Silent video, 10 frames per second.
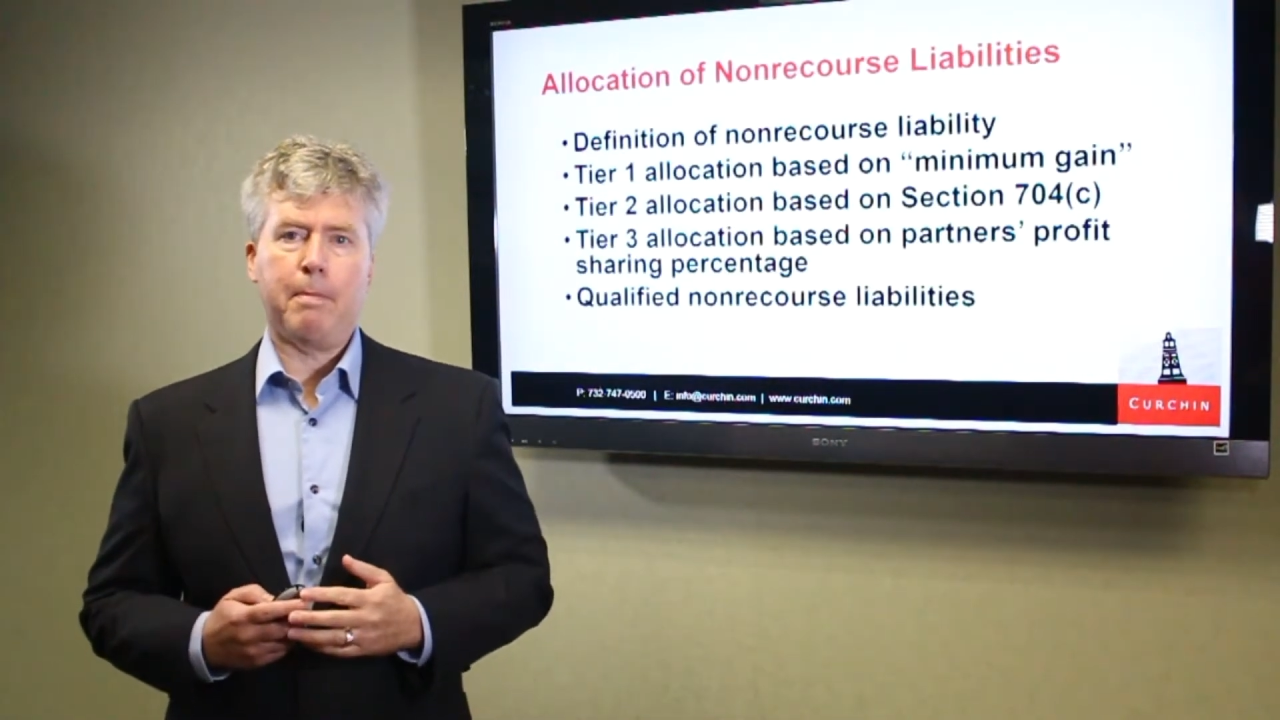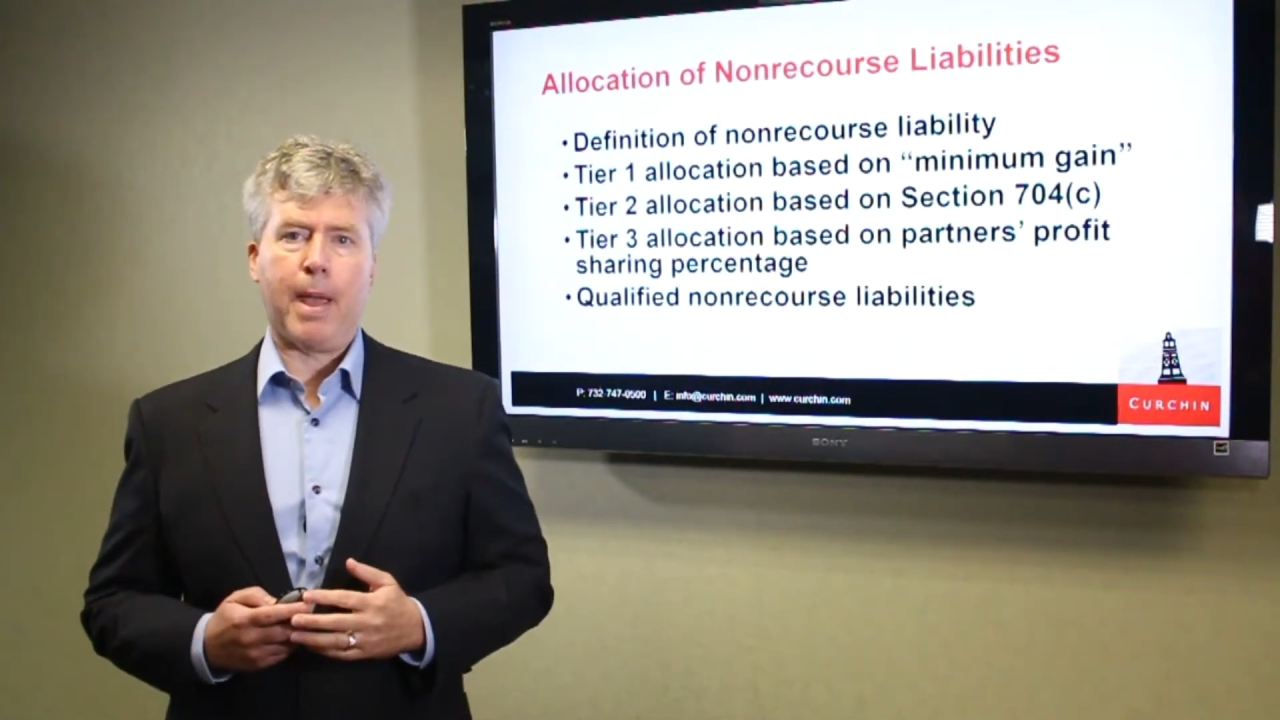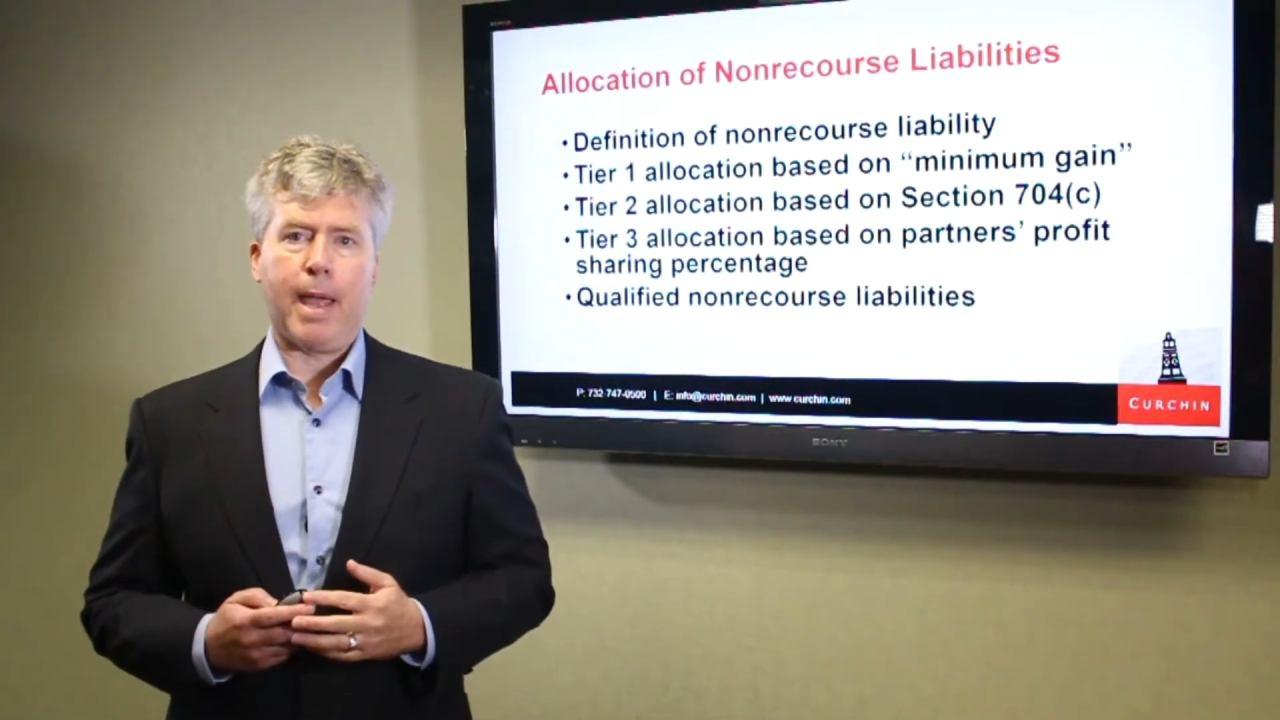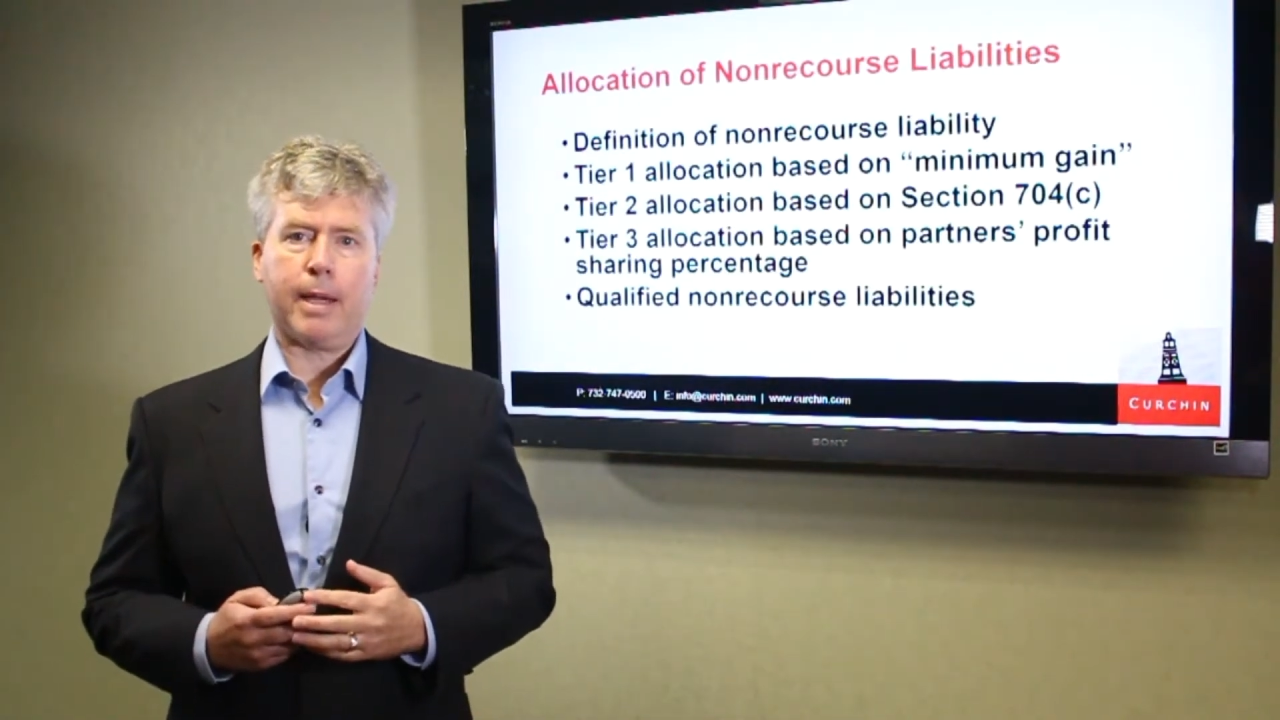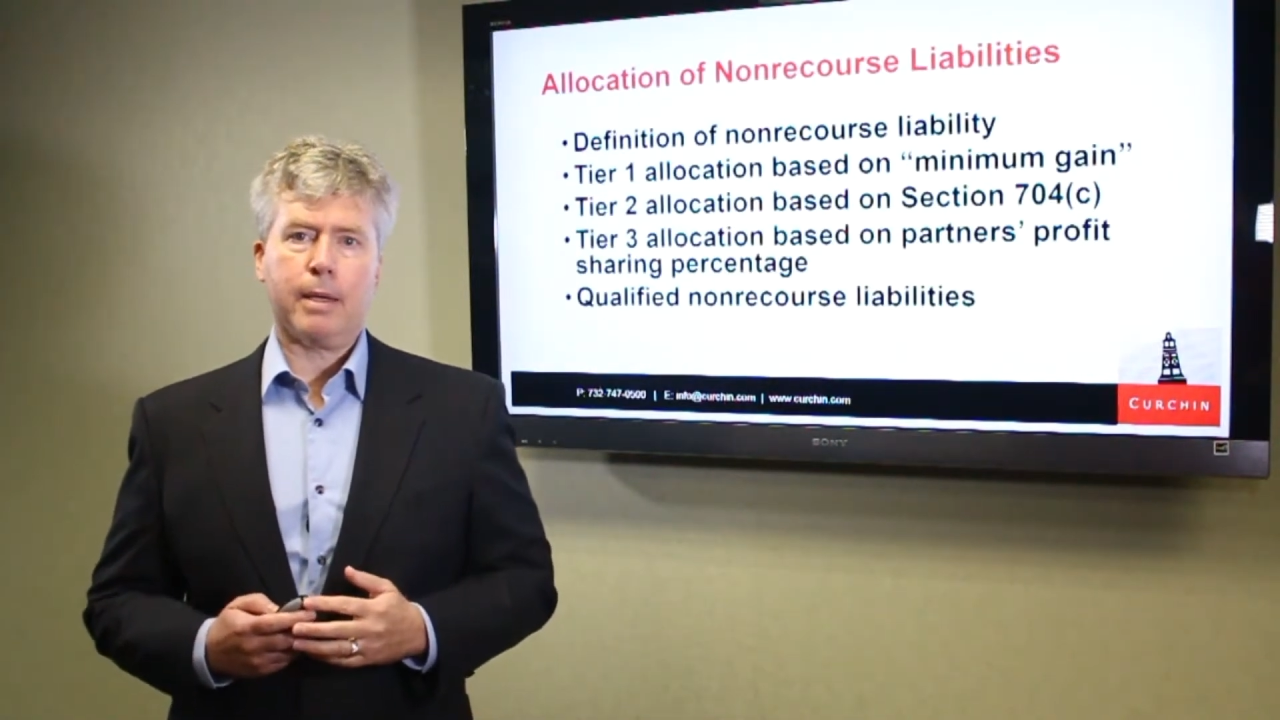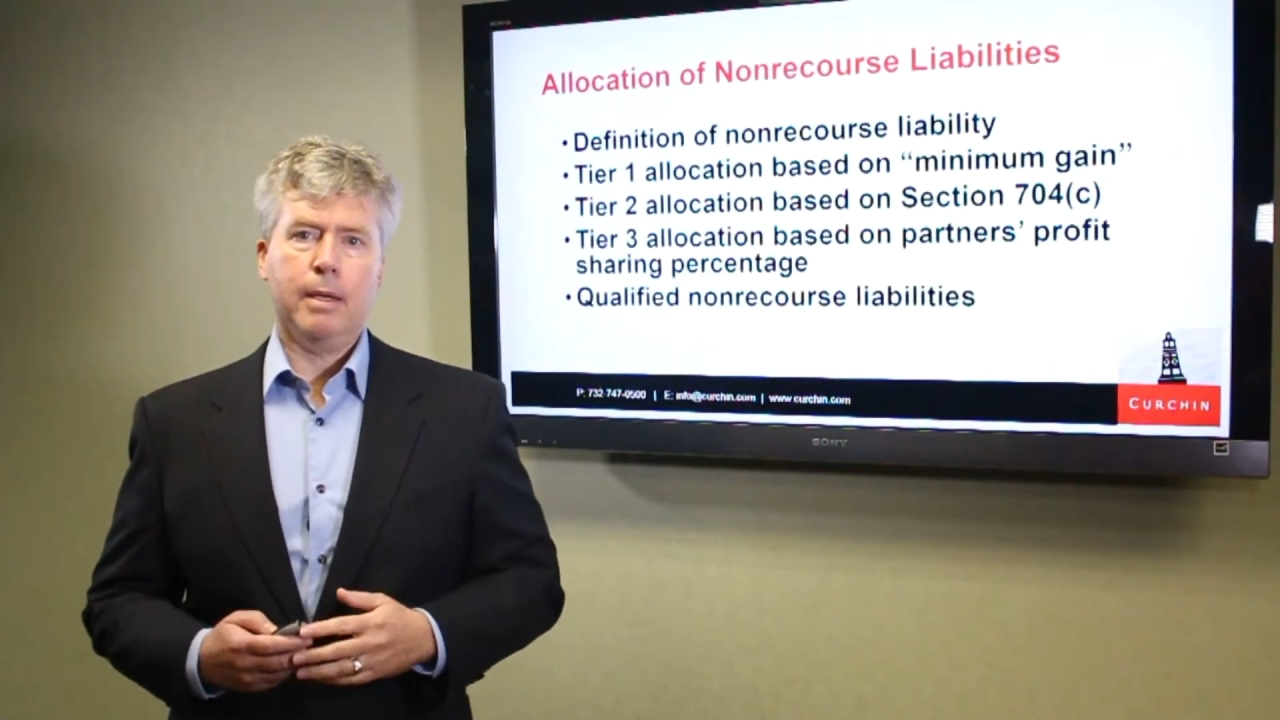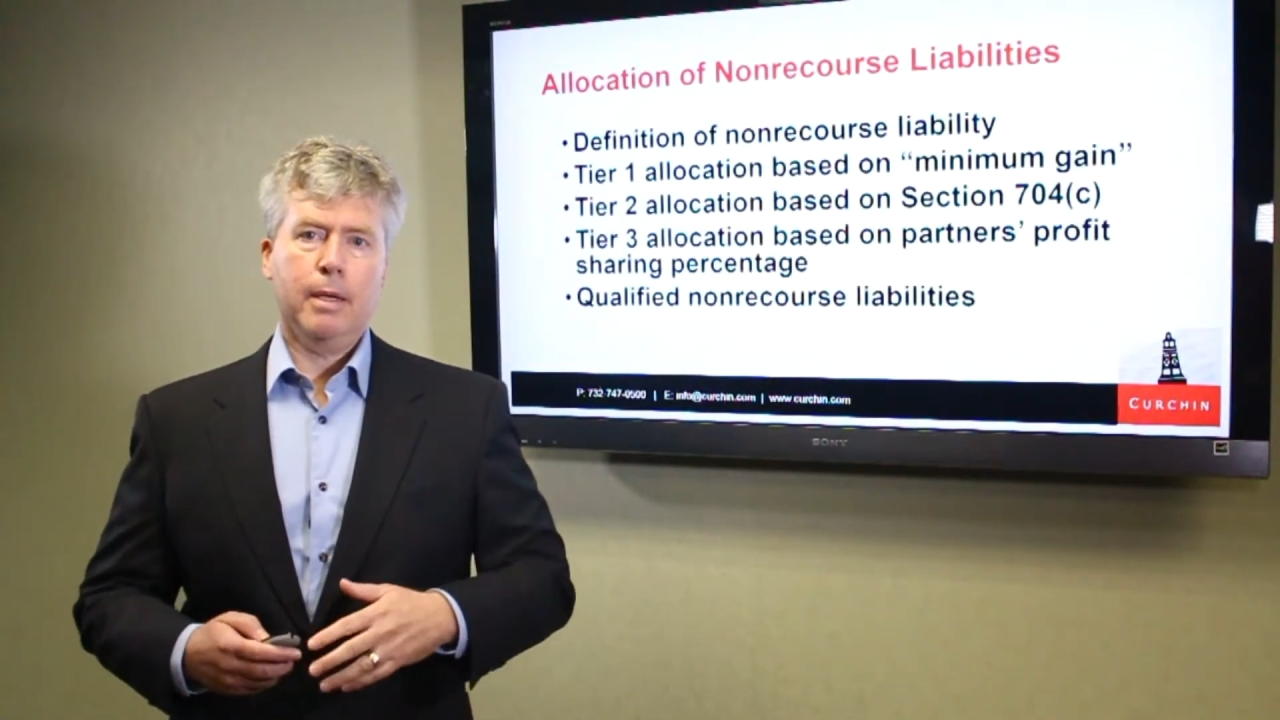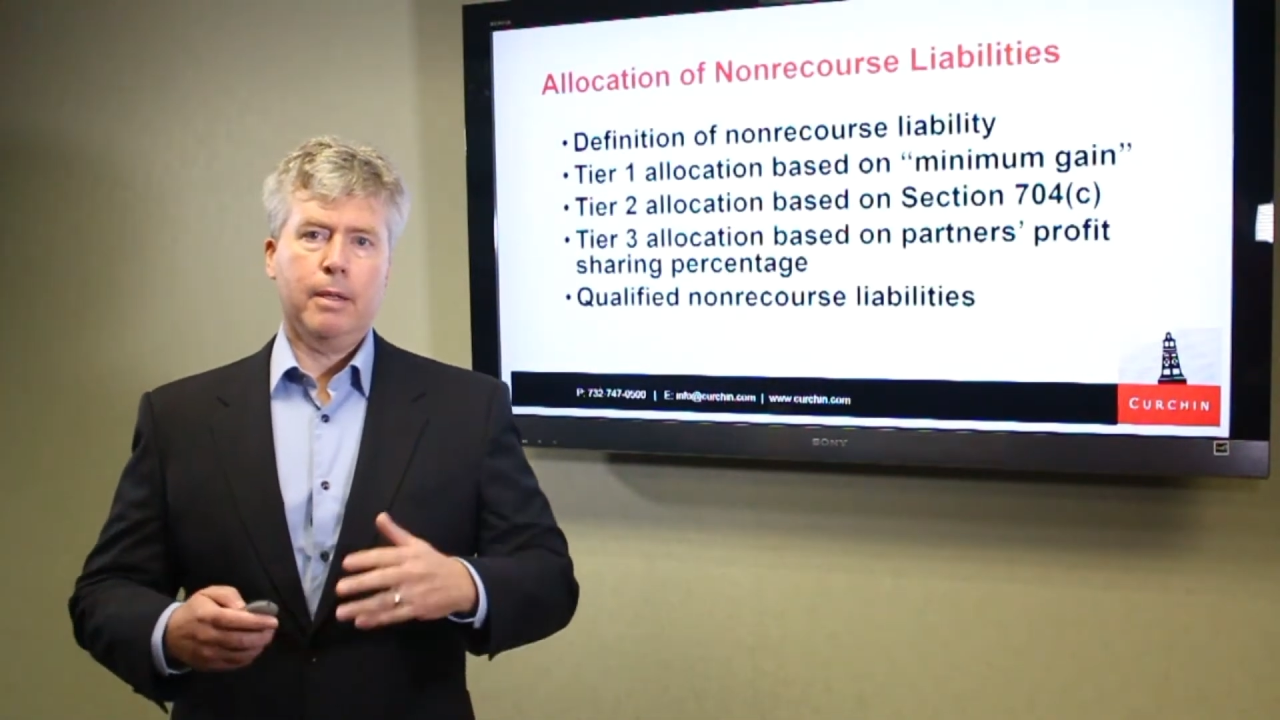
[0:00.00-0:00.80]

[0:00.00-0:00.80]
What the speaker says: bank,